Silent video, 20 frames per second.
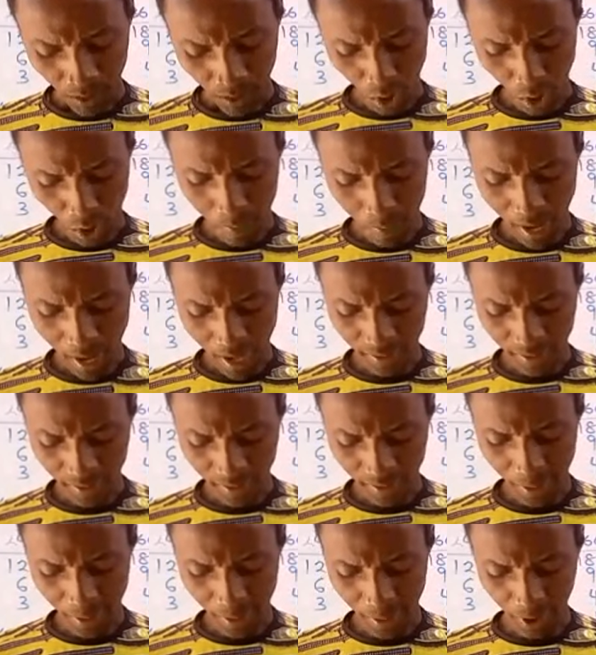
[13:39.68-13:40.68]
numbers
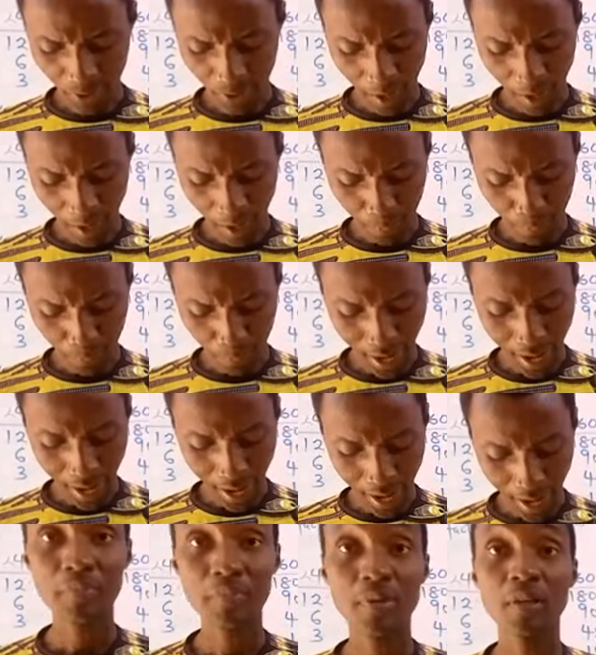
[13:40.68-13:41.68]
in terms of their
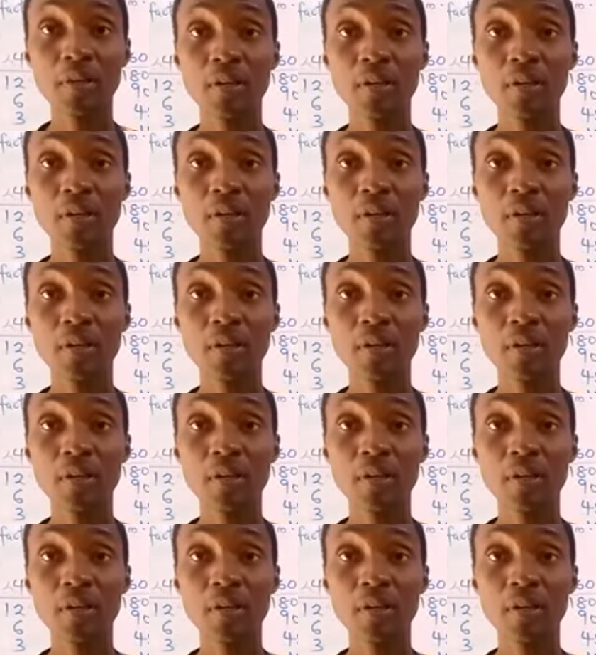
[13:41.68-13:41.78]
prime